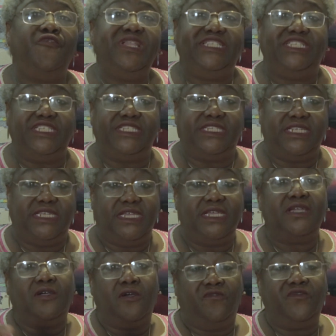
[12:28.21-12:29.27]
origin
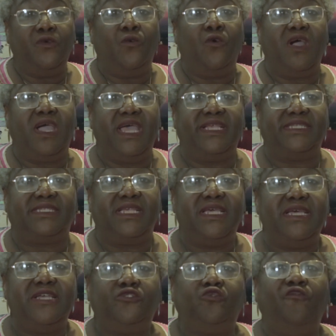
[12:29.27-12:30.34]
of the workers
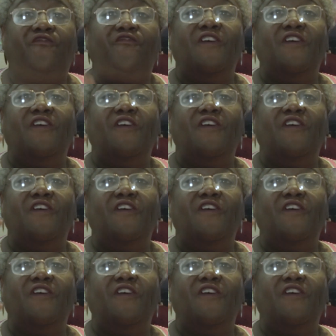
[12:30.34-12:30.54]
to